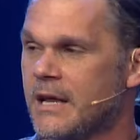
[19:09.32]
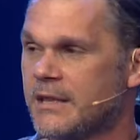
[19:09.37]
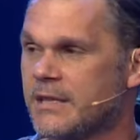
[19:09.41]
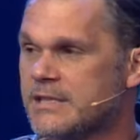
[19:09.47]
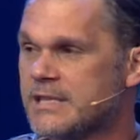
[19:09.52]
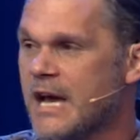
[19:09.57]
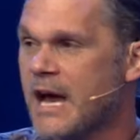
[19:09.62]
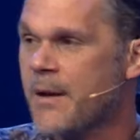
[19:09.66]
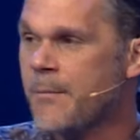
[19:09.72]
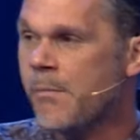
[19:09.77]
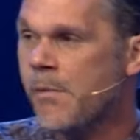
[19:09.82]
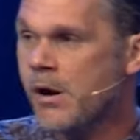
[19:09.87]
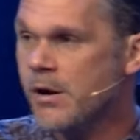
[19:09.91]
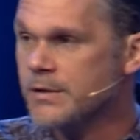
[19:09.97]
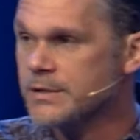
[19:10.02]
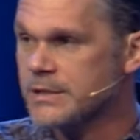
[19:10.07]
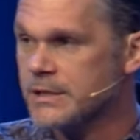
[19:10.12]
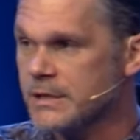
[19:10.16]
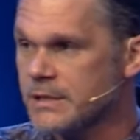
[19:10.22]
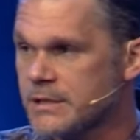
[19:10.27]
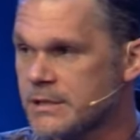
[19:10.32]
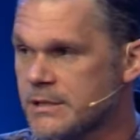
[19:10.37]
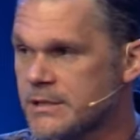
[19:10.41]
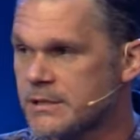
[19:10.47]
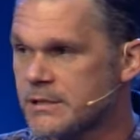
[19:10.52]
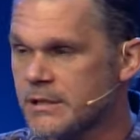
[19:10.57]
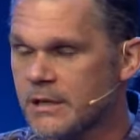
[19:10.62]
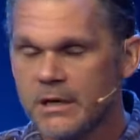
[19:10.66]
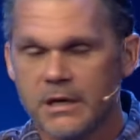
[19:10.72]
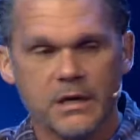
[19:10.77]
Now, this guy
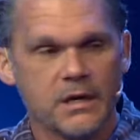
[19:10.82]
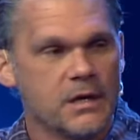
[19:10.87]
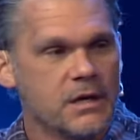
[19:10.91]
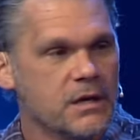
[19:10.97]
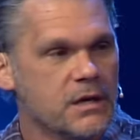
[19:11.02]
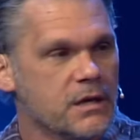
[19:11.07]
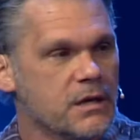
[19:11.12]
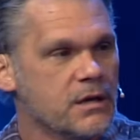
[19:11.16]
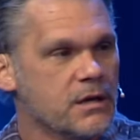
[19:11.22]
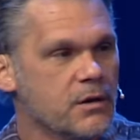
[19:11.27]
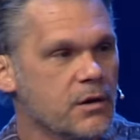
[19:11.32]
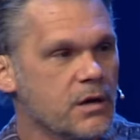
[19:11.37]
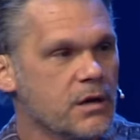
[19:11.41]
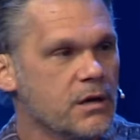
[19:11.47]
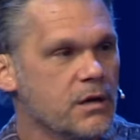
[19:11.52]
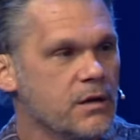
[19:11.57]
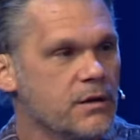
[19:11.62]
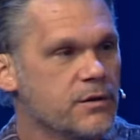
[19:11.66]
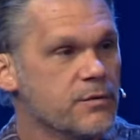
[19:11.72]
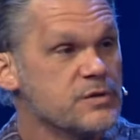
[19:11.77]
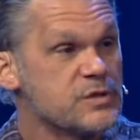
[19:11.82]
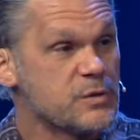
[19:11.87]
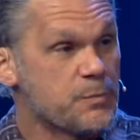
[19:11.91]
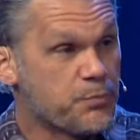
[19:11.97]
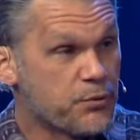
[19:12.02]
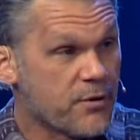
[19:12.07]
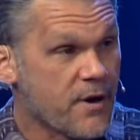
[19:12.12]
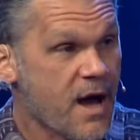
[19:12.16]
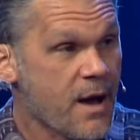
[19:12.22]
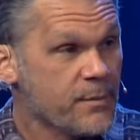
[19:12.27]
Moses, there was a
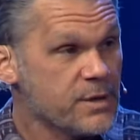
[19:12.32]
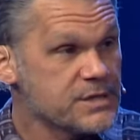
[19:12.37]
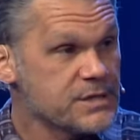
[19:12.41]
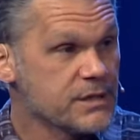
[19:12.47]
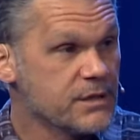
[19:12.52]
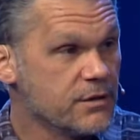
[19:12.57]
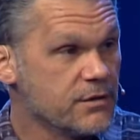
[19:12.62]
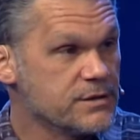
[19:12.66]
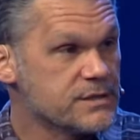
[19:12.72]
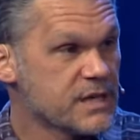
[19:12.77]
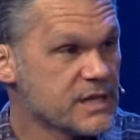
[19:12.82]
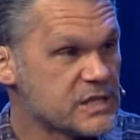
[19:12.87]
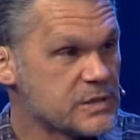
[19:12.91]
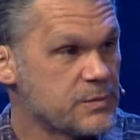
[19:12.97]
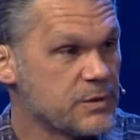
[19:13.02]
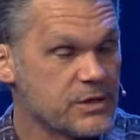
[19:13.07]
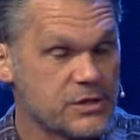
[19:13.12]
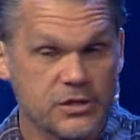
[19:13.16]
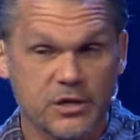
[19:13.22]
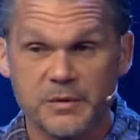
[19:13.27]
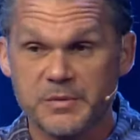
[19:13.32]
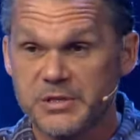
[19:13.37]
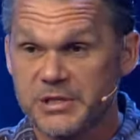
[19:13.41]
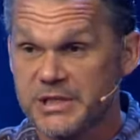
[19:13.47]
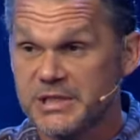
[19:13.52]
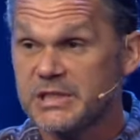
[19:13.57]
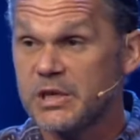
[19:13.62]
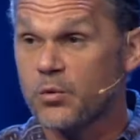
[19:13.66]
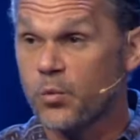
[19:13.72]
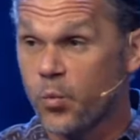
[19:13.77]
promise in the Old Testament of the scripture
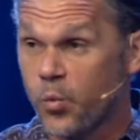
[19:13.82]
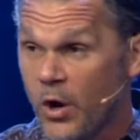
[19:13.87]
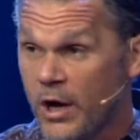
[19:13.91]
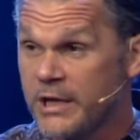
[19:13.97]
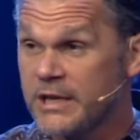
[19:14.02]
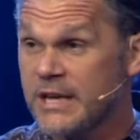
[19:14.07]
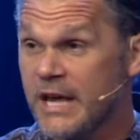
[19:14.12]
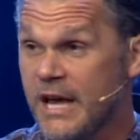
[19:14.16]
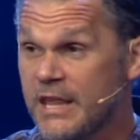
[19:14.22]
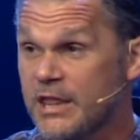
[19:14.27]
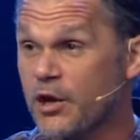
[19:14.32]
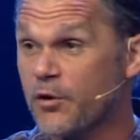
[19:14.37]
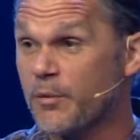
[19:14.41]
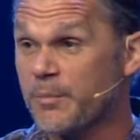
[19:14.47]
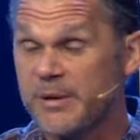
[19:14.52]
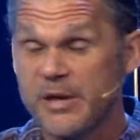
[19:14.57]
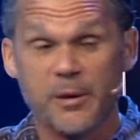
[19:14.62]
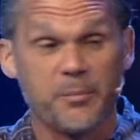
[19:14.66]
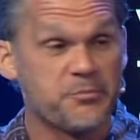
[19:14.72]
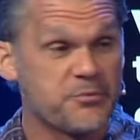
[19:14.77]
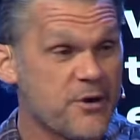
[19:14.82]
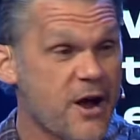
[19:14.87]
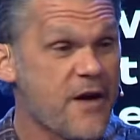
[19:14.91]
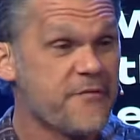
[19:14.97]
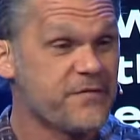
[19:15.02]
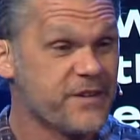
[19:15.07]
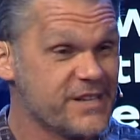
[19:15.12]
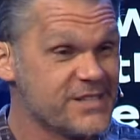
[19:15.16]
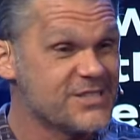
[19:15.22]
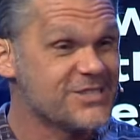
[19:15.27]
that said one day there would be a
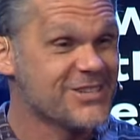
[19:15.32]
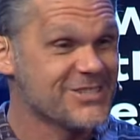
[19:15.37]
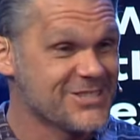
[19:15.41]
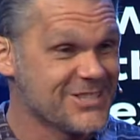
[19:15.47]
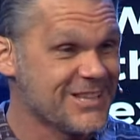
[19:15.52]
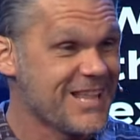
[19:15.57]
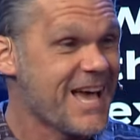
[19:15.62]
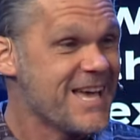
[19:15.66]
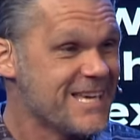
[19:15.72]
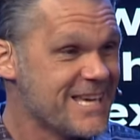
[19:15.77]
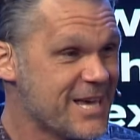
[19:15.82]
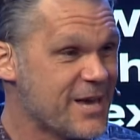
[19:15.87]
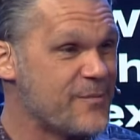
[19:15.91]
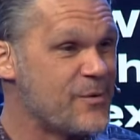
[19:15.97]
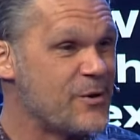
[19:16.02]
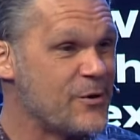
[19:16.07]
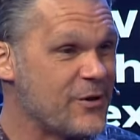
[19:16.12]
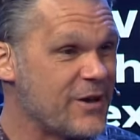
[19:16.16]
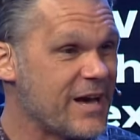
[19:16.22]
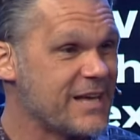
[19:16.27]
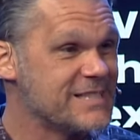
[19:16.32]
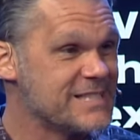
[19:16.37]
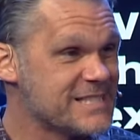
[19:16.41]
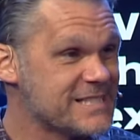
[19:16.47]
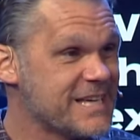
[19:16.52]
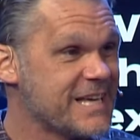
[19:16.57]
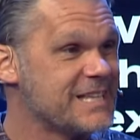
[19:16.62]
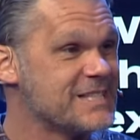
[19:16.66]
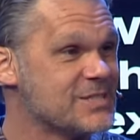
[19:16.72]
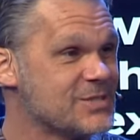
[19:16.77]
prophet just like him who God
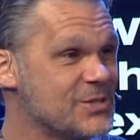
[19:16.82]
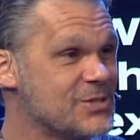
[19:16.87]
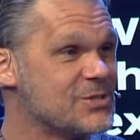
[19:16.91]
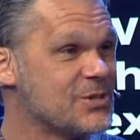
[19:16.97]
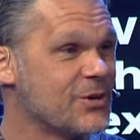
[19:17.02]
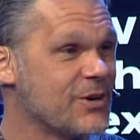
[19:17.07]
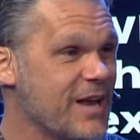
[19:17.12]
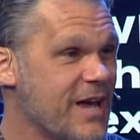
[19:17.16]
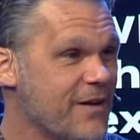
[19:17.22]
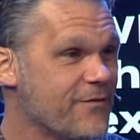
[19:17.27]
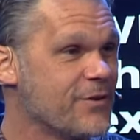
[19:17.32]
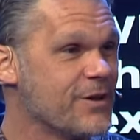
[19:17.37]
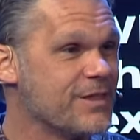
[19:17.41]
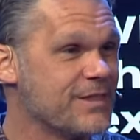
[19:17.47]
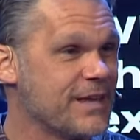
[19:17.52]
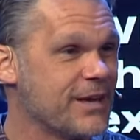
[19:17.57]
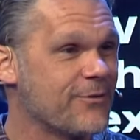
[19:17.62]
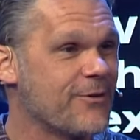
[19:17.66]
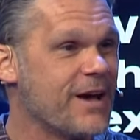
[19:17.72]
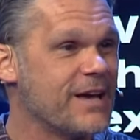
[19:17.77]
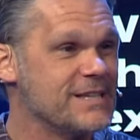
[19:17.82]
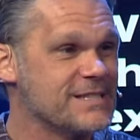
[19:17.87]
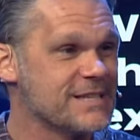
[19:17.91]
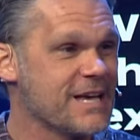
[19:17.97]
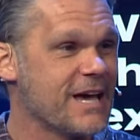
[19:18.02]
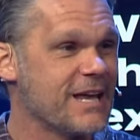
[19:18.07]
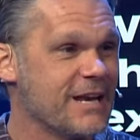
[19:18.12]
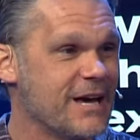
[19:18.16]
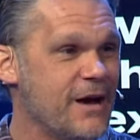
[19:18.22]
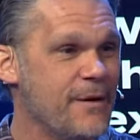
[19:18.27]
sends to turn everything right
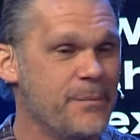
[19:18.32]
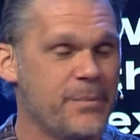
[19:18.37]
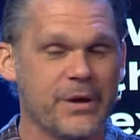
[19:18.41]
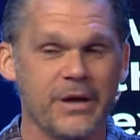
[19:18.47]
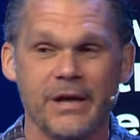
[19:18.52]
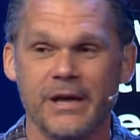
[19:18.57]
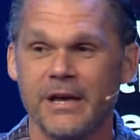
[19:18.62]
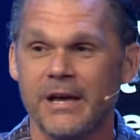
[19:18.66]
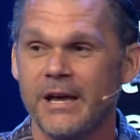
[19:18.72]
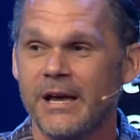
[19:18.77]
side up.